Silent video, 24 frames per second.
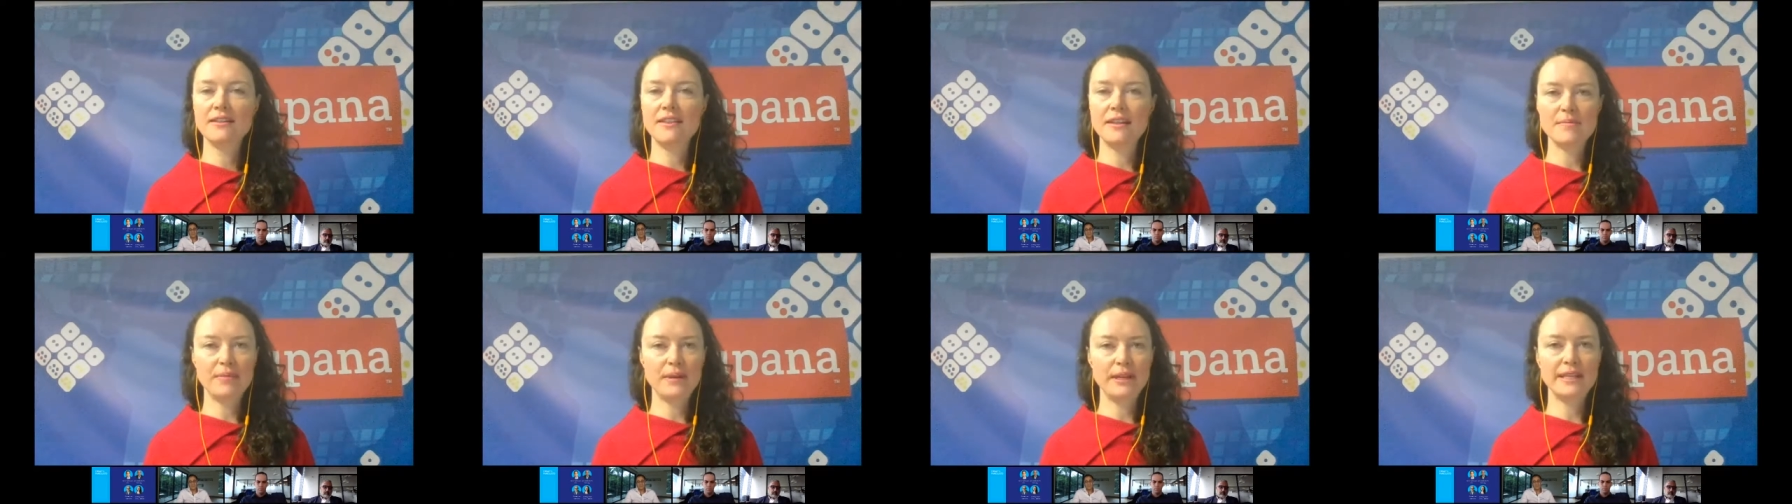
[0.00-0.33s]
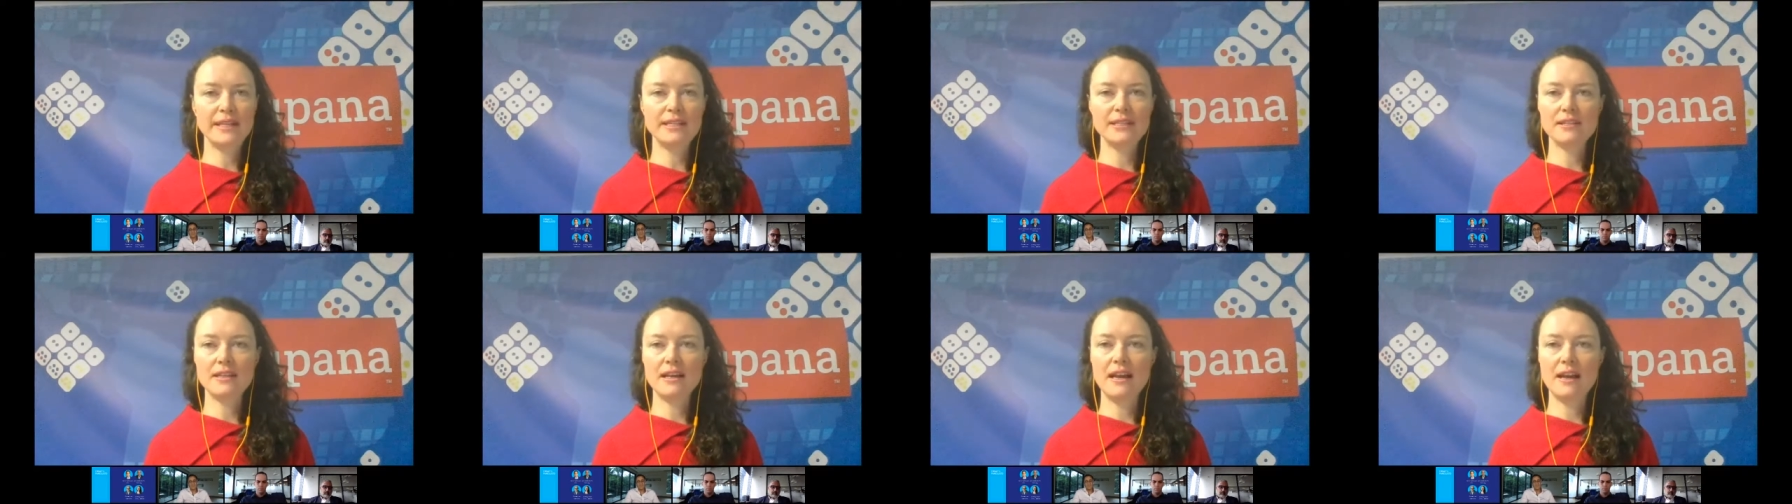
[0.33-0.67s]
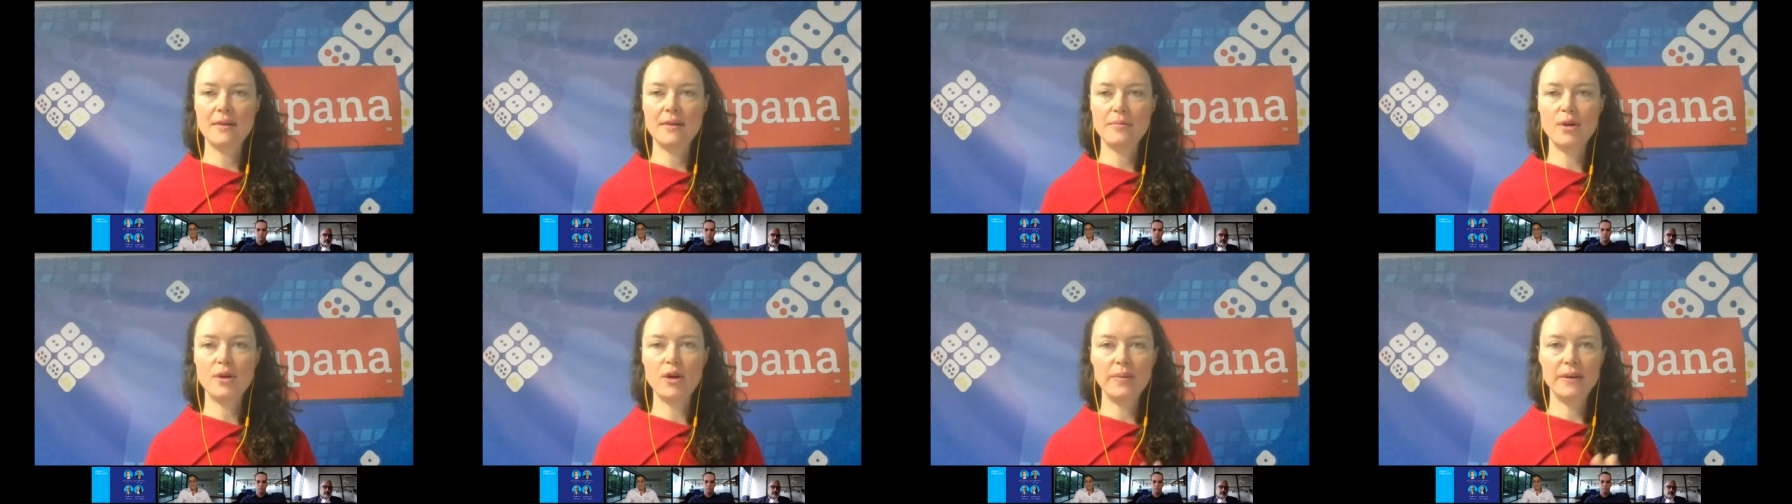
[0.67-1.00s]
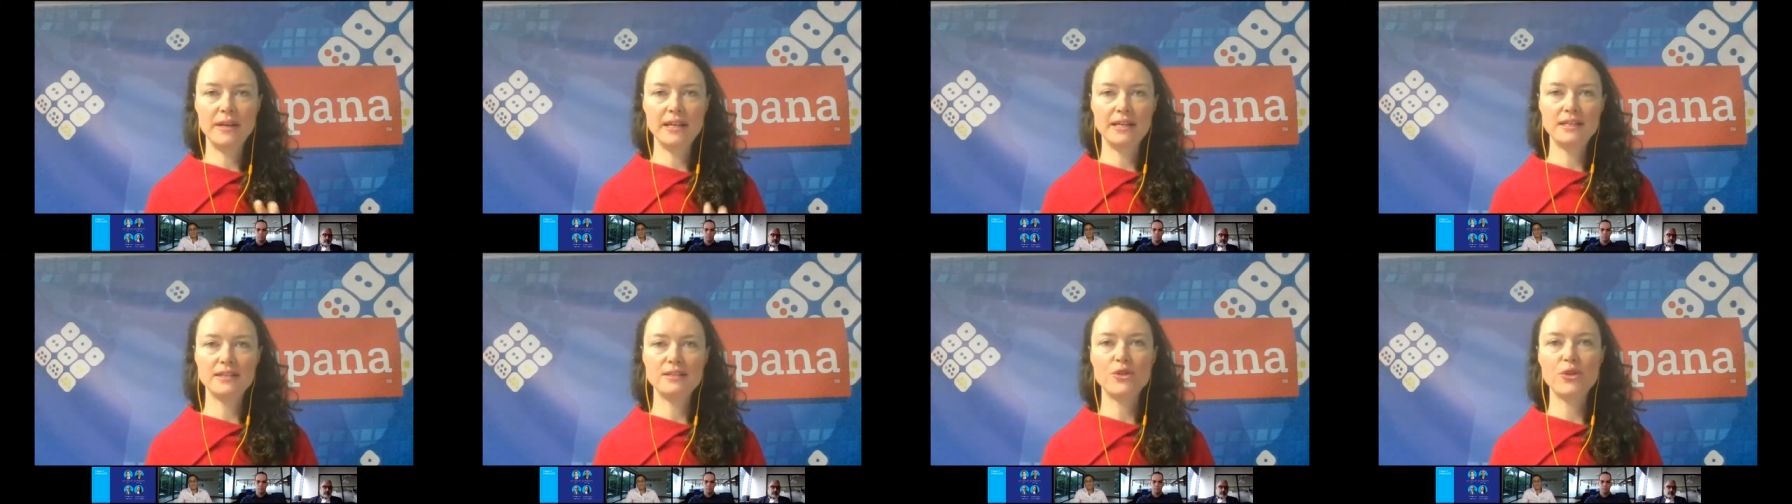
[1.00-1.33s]
then please pop
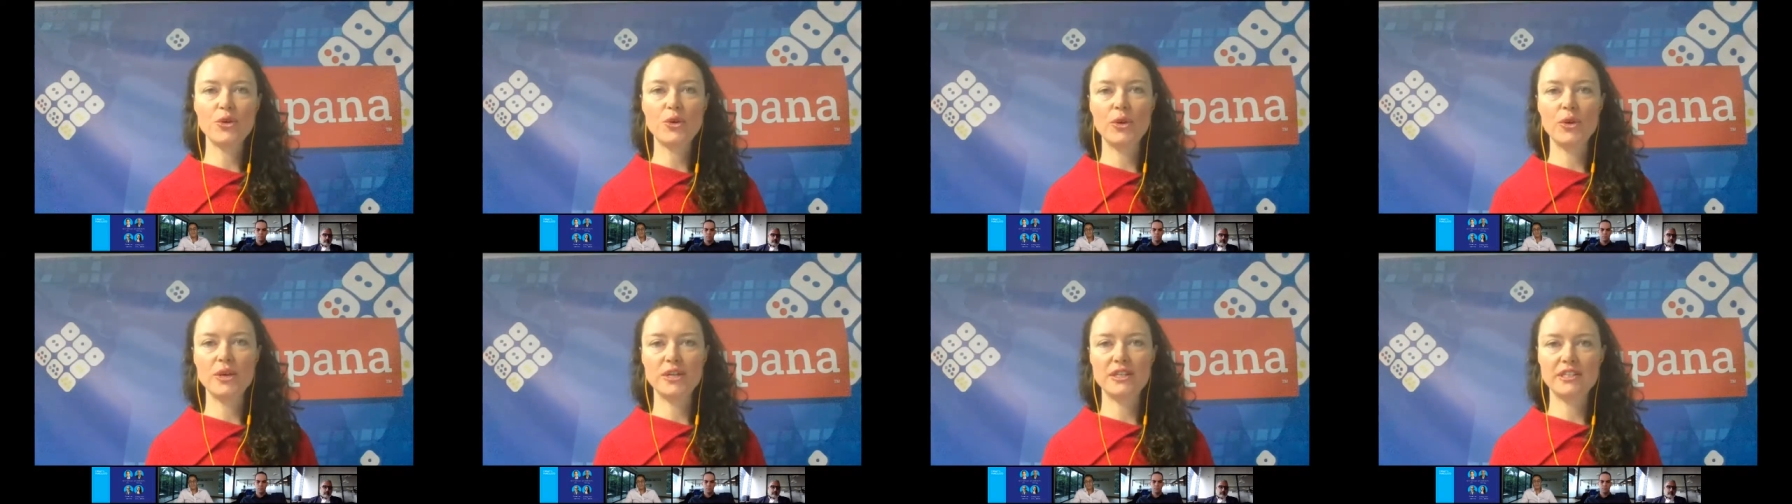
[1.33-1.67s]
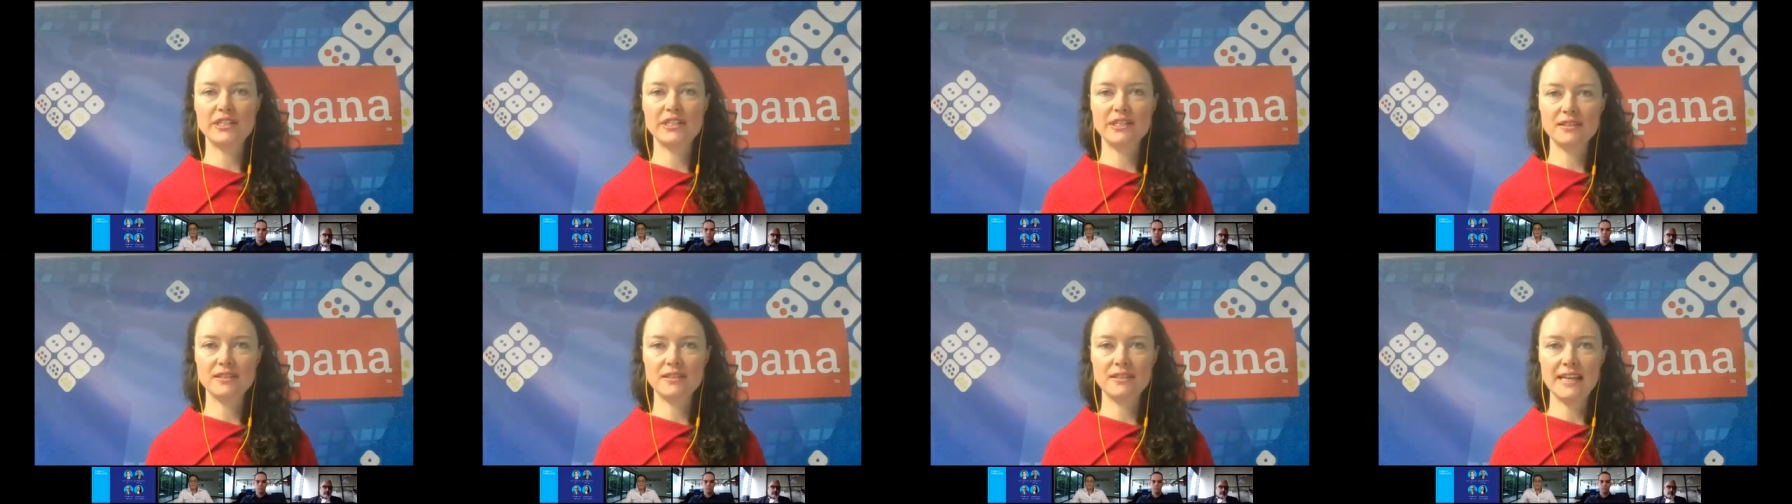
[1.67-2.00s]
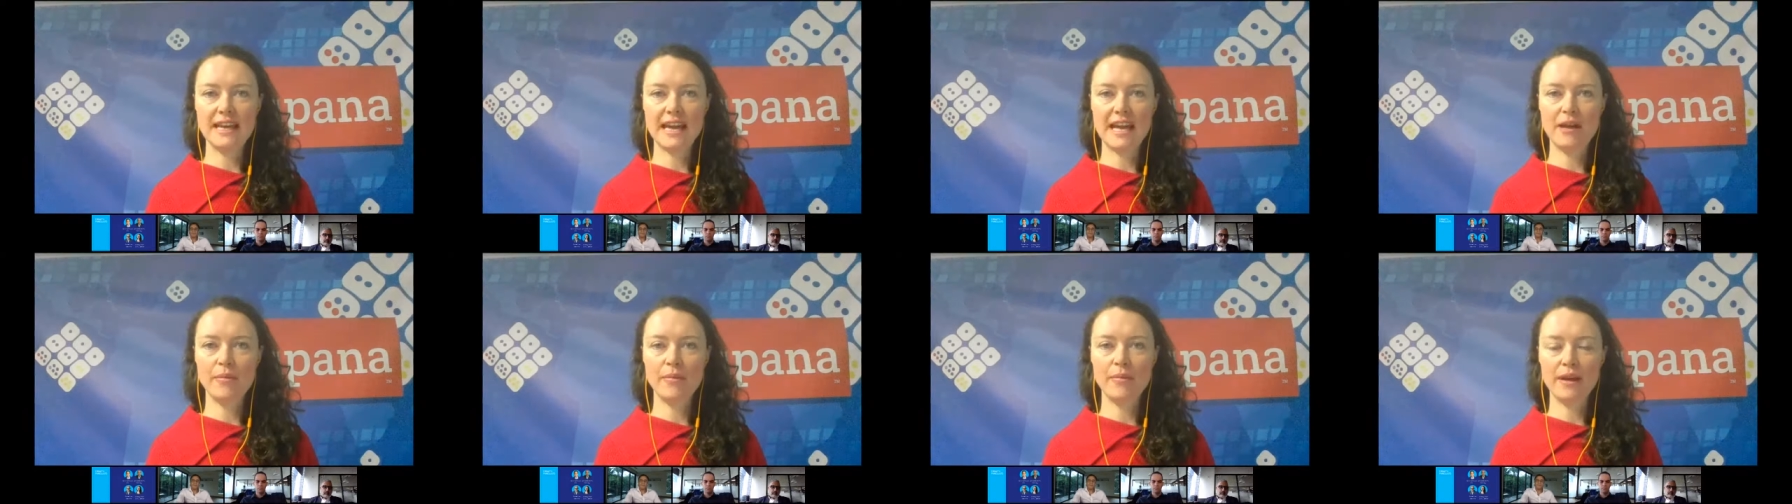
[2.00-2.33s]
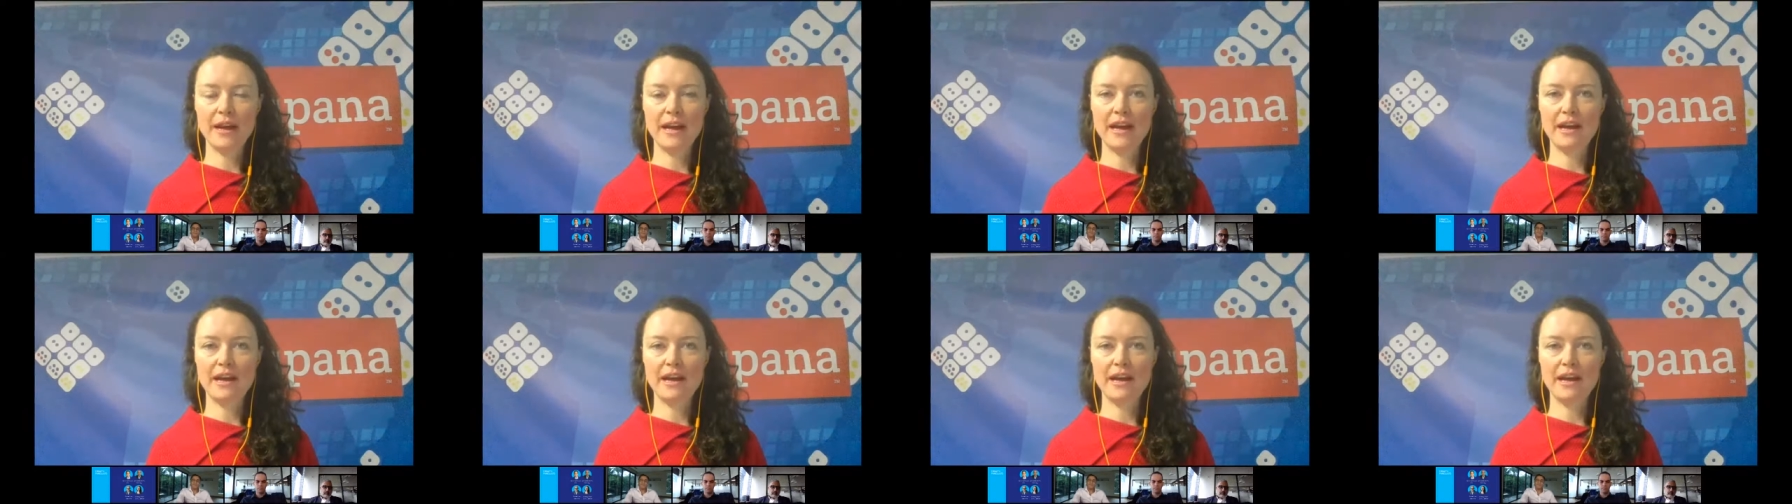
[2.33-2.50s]
it into the questions tab,